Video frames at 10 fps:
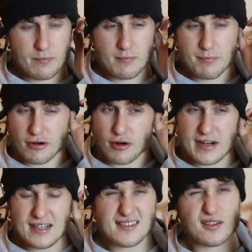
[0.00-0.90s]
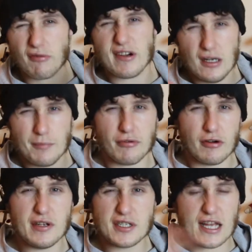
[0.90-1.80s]
brewery. It's not really a
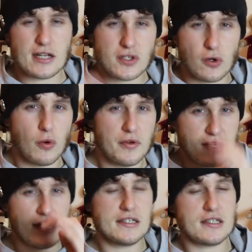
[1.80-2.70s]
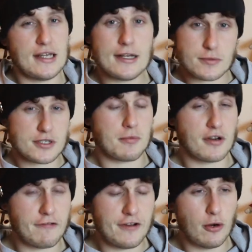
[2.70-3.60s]
brewery, just get a tour with the Guinness at the end, which I'm going
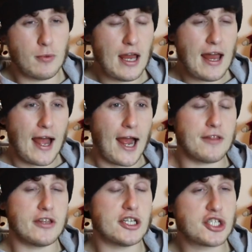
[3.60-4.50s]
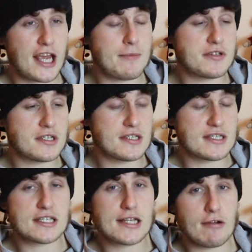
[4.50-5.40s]
to film, and the Jameson's
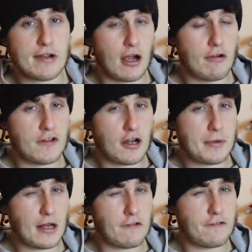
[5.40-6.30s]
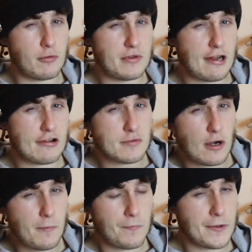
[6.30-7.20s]
distillery. Hopefully I'll be able to film in there as
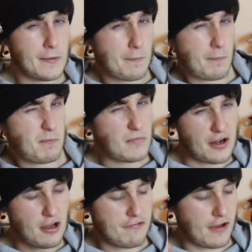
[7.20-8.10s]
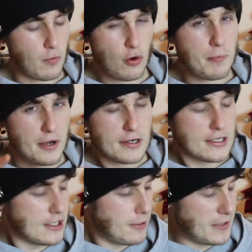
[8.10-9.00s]
well. Don't know if I will, but
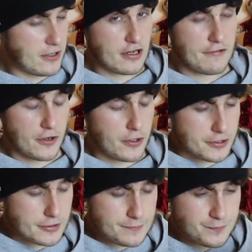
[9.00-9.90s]
it'd be good if I could.